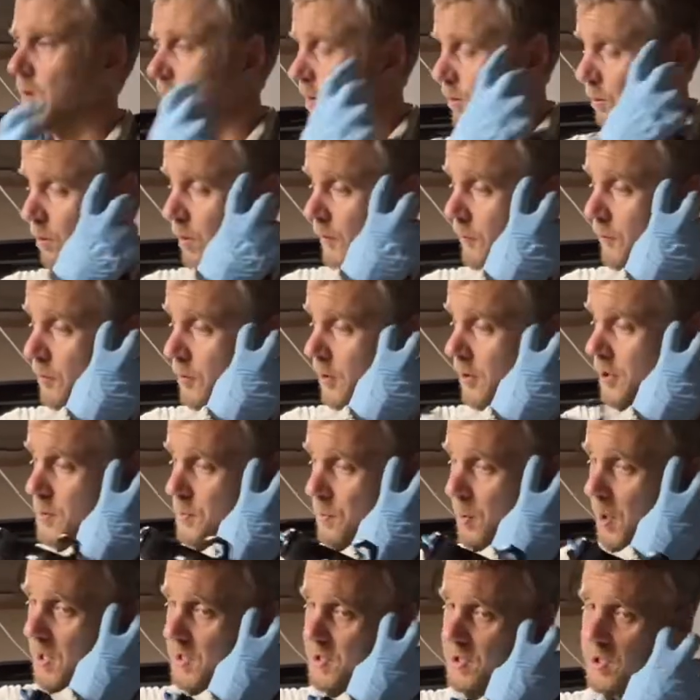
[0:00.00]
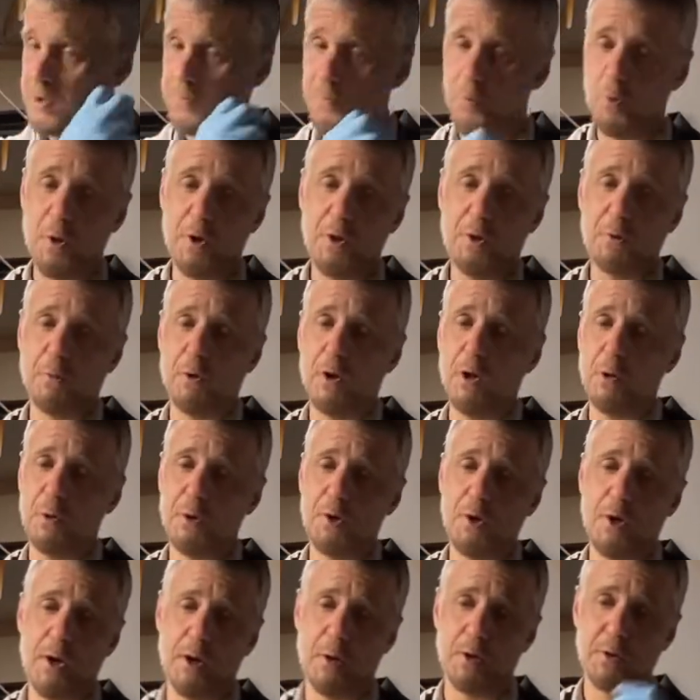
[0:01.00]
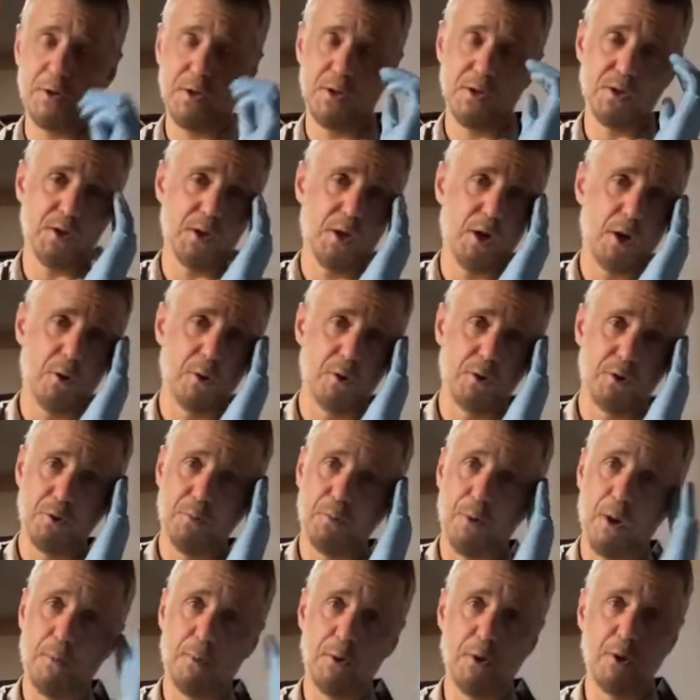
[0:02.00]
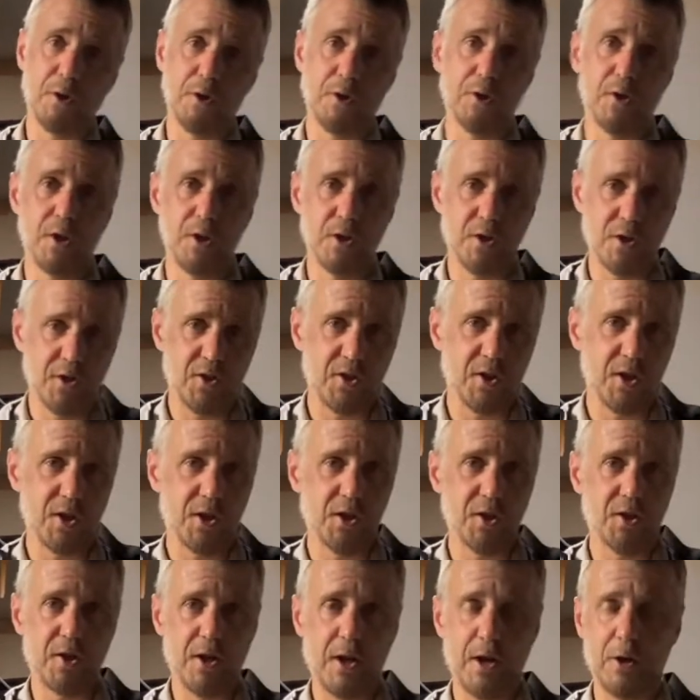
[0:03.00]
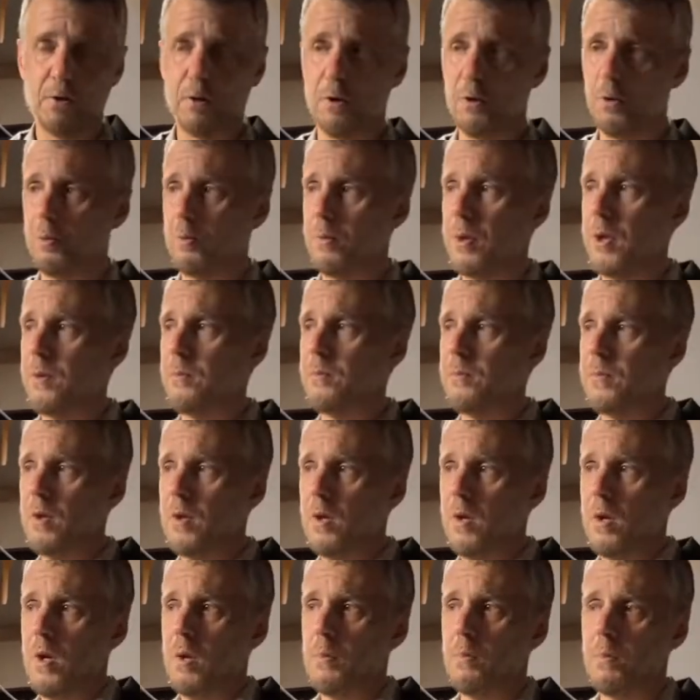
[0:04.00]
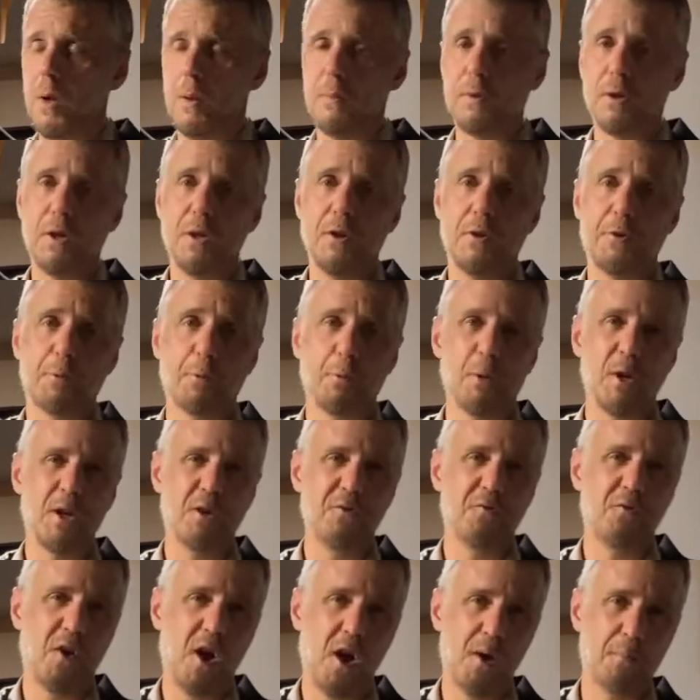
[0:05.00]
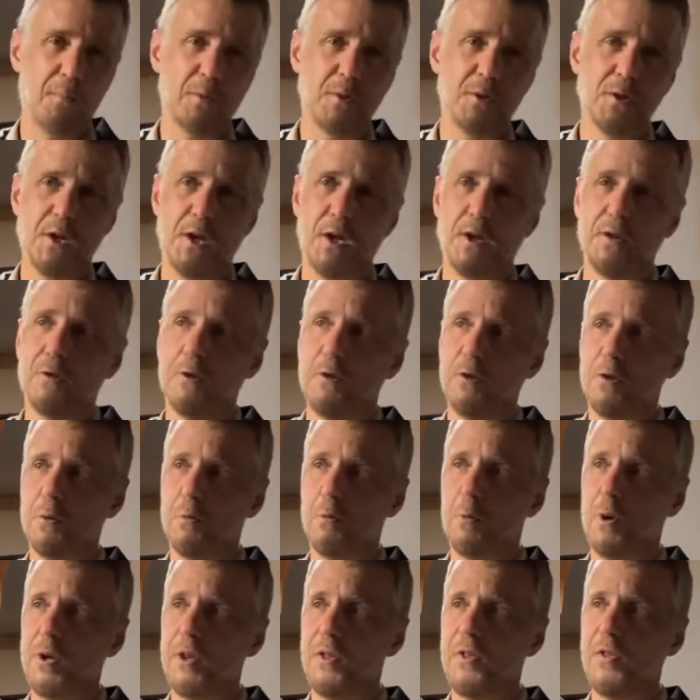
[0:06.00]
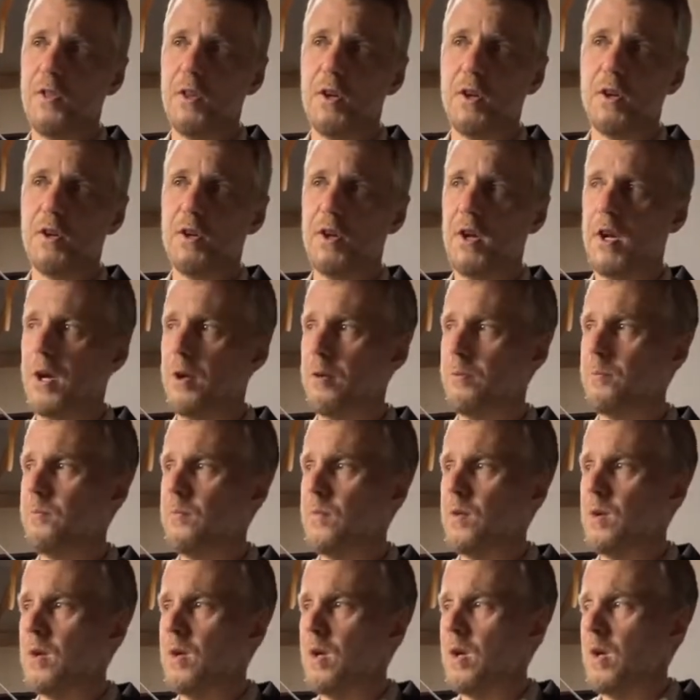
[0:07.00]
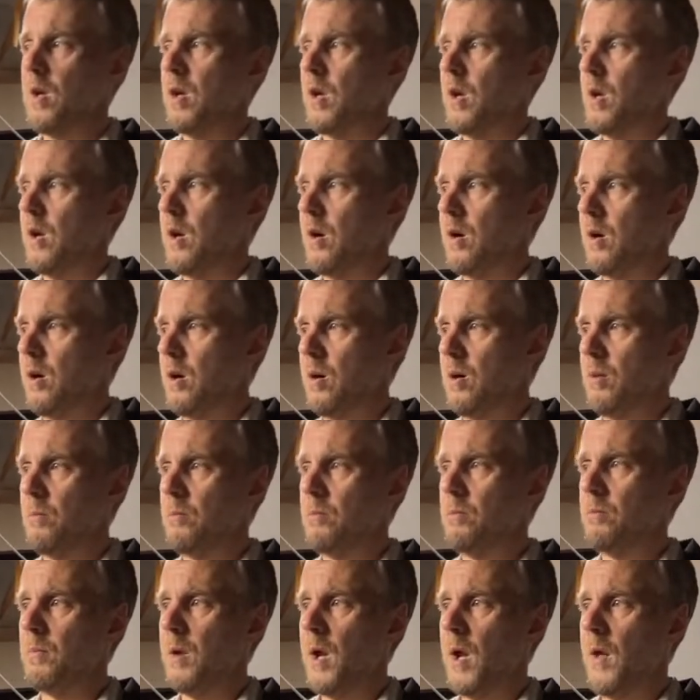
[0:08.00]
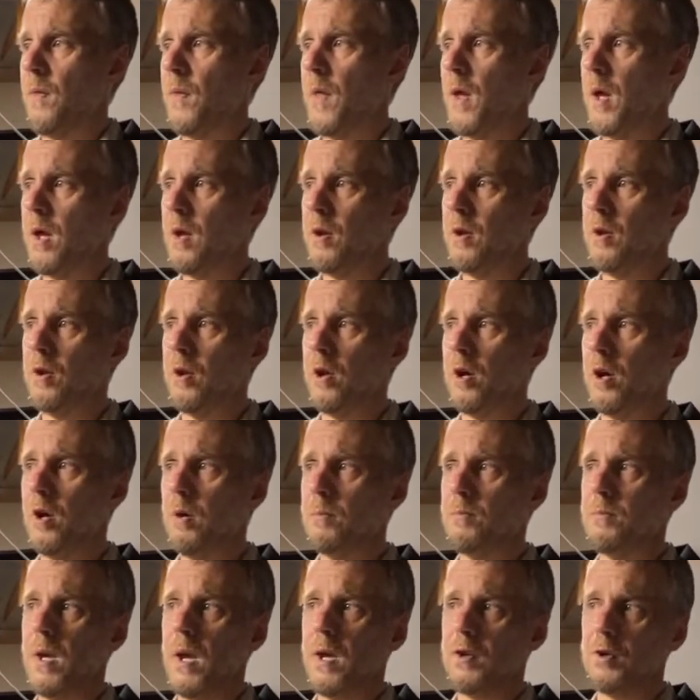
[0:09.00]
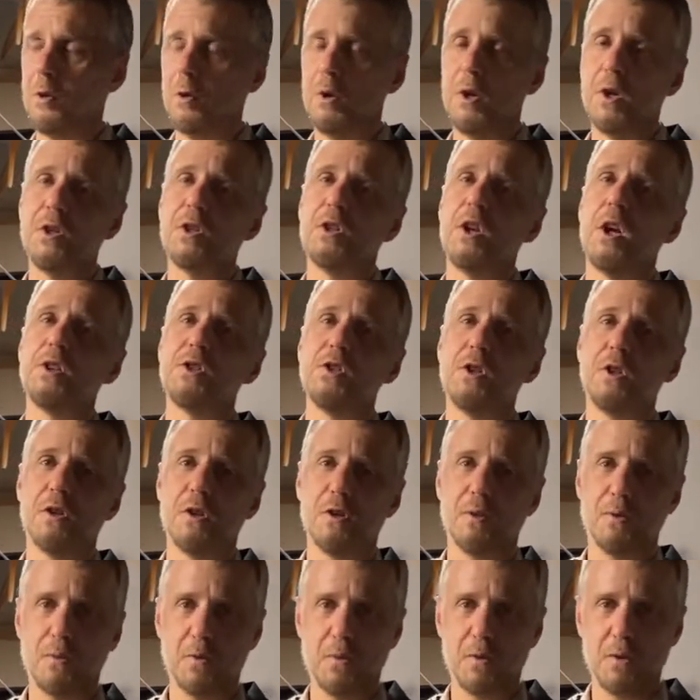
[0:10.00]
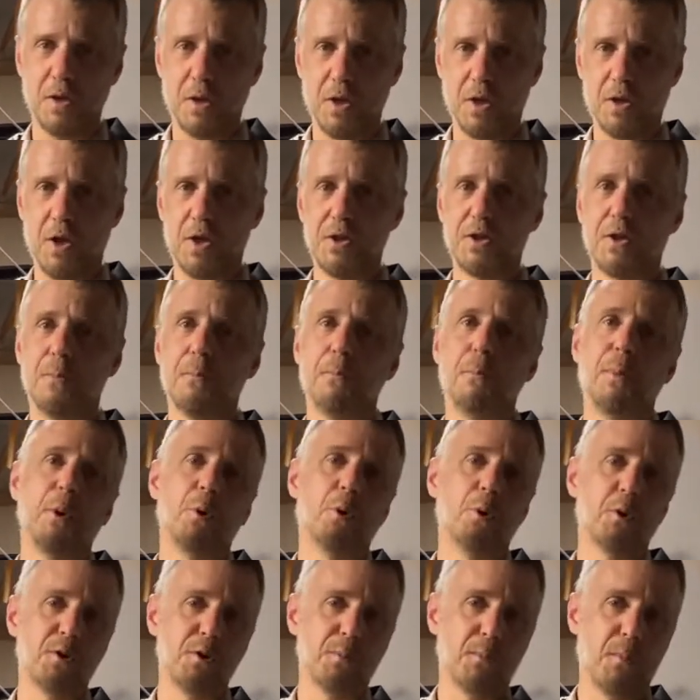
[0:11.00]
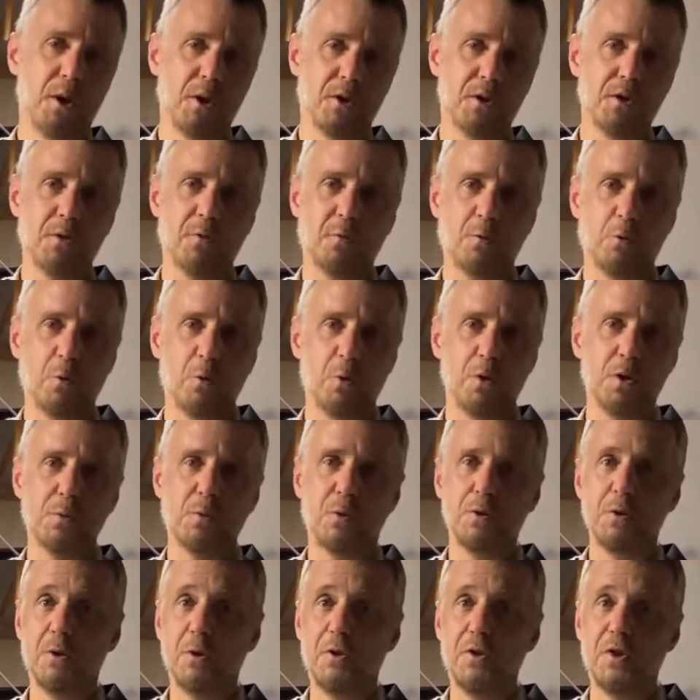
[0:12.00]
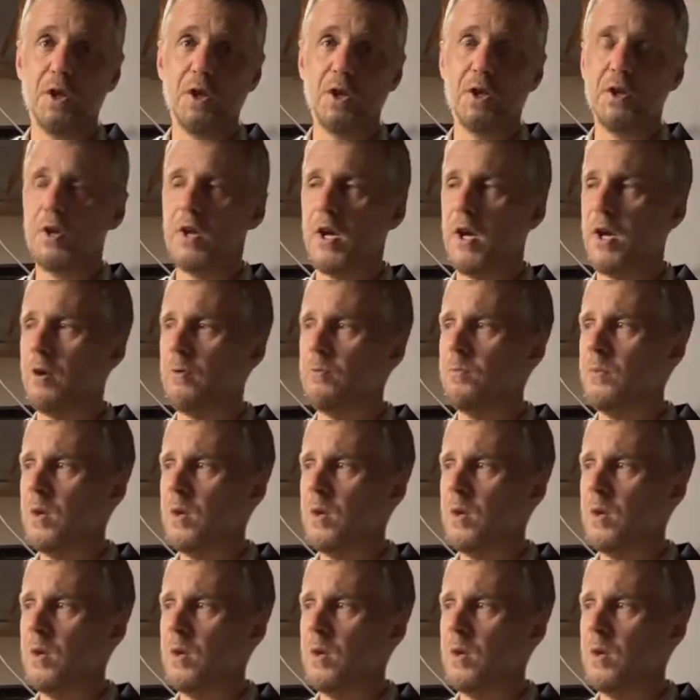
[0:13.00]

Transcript: If you're going to spray a 643 with an air assisted arrows, you're probably going to need to thin it down a little bit. Probably 3 to 5%. You're going to want to thin it down. And then yeah, so it doesn't build as much, of course, when you thin it down.